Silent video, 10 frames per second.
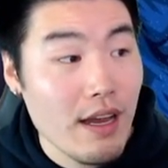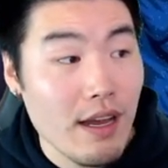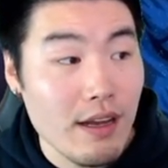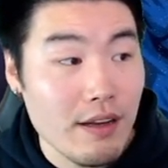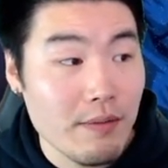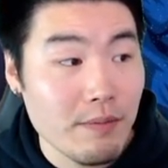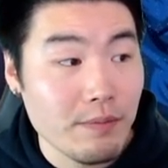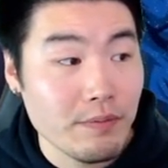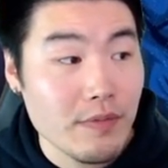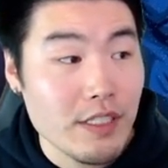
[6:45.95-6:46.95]

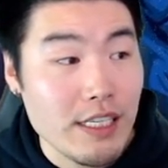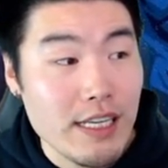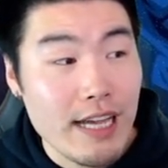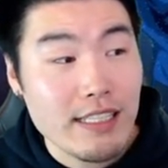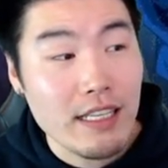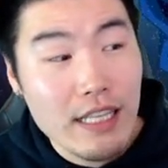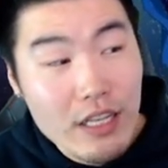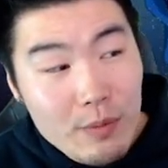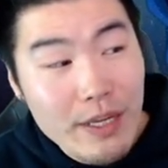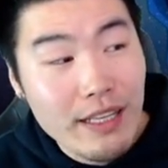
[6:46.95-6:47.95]
um, she has a
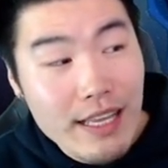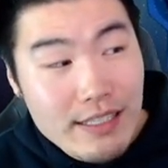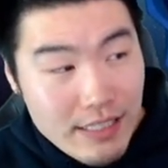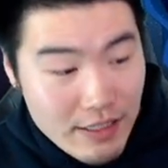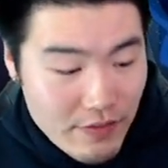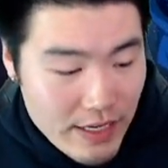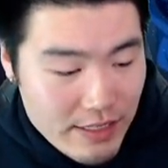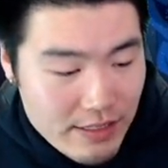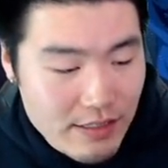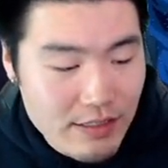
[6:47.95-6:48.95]
little bit less
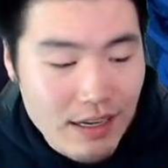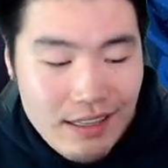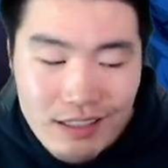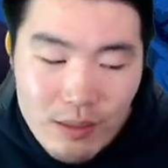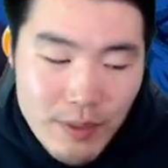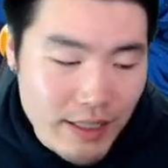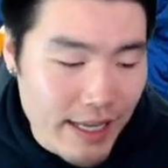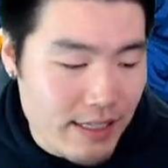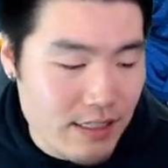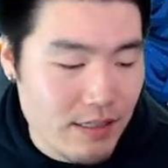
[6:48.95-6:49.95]
defense, a little bit
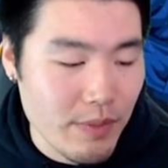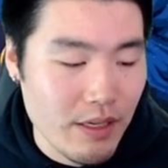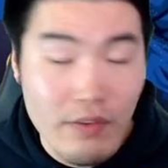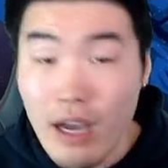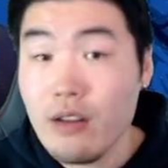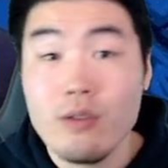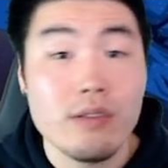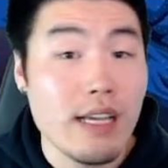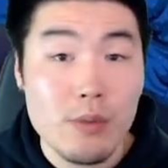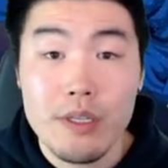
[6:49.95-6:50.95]
less, but Vados,
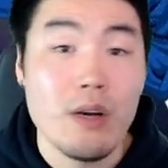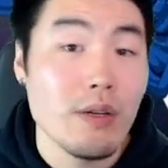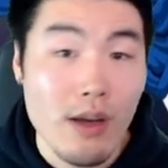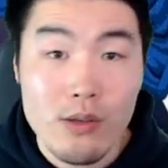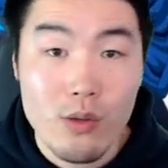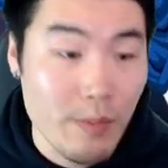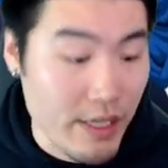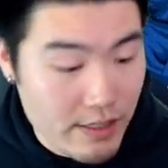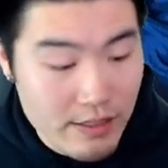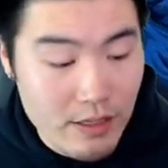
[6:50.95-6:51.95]
as we know, is also a
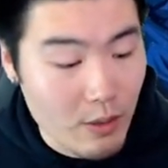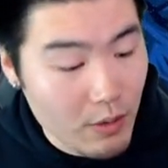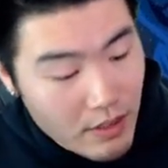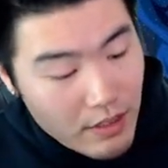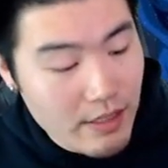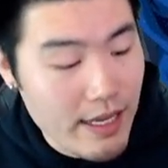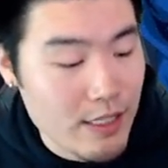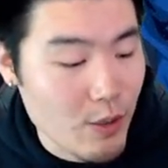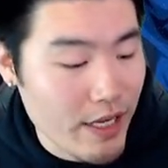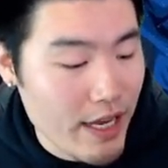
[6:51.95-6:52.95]
beast, so that's
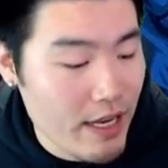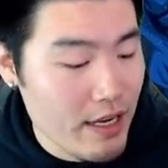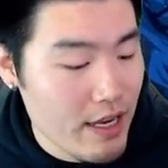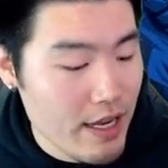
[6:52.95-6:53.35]
okay.